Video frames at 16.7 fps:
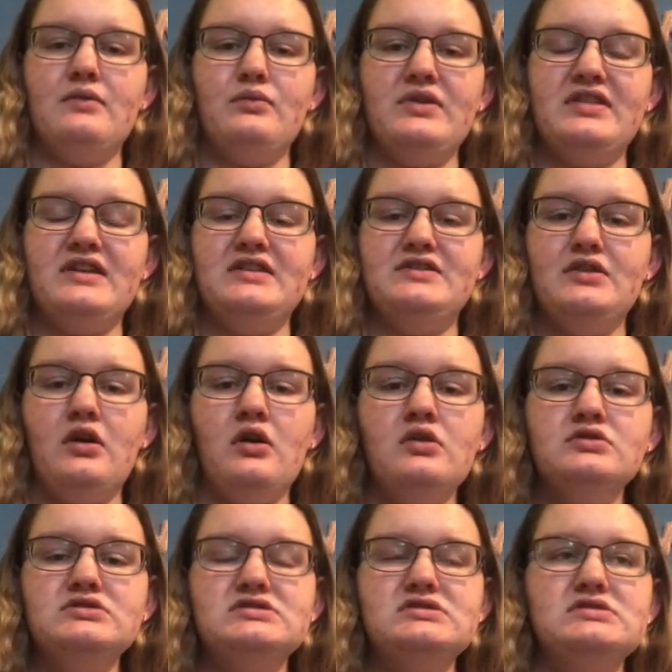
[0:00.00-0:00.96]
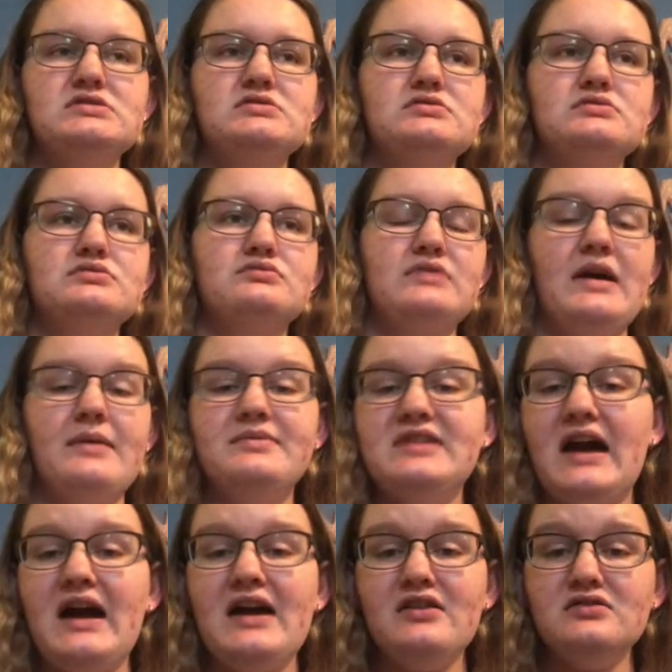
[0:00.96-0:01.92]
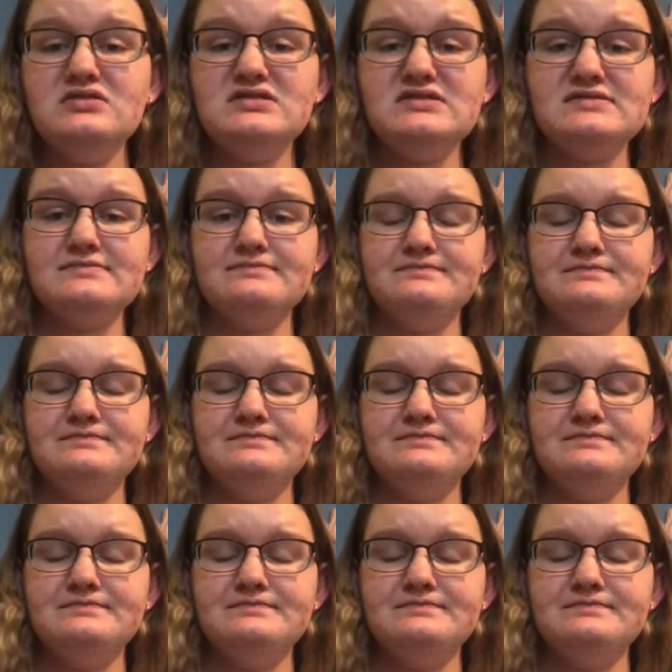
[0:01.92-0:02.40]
with adult reptiles,